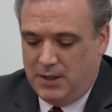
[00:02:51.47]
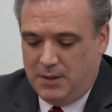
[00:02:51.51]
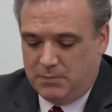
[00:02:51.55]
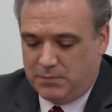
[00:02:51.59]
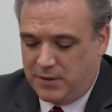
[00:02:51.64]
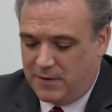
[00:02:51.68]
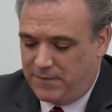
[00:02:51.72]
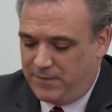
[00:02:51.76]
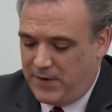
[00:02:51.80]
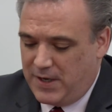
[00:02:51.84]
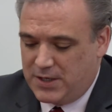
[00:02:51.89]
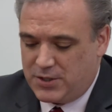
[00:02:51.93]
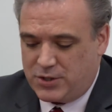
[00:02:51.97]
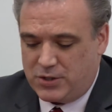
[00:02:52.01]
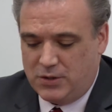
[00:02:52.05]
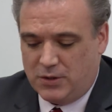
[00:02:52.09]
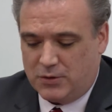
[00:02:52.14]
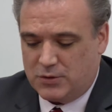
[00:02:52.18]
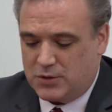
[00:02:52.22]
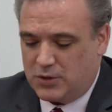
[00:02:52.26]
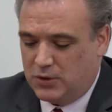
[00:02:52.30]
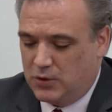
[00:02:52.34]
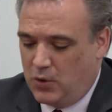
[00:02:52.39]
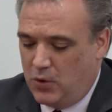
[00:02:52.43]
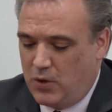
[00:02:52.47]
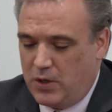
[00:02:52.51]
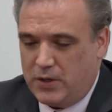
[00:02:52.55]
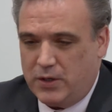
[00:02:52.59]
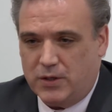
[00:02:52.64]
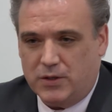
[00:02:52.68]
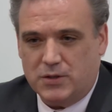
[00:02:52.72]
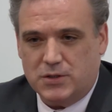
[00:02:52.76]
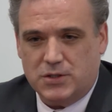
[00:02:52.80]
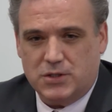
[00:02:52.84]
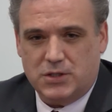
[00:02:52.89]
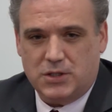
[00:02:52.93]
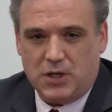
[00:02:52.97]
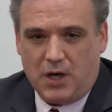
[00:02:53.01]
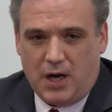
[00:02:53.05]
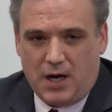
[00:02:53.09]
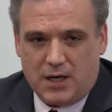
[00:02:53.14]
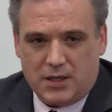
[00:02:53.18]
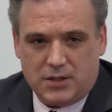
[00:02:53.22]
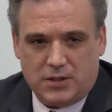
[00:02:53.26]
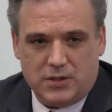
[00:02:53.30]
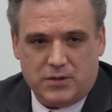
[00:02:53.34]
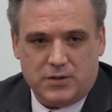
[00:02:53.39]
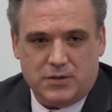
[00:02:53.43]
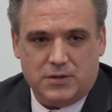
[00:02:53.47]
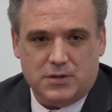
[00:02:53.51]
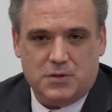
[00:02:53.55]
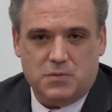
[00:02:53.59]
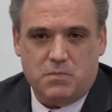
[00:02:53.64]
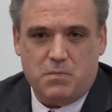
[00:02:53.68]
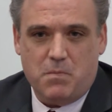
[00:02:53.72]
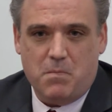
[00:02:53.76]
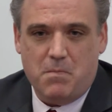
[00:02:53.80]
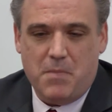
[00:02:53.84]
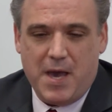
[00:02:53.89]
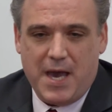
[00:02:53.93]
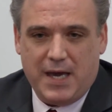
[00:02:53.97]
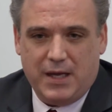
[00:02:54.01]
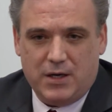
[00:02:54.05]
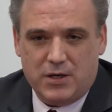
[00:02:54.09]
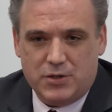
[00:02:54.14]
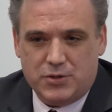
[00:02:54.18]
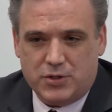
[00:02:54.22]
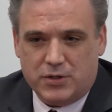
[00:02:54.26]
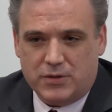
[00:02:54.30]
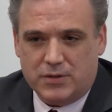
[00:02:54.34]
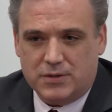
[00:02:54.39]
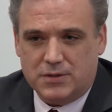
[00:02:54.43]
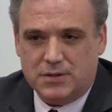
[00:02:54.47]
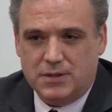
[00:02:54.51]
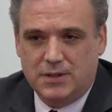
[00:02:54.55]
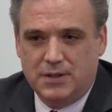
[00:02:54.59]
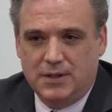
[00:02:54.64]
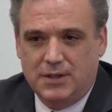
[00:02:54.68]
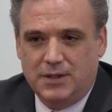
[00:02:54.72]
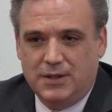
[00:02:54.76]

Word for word: professionals, lawyers, doctors, managers,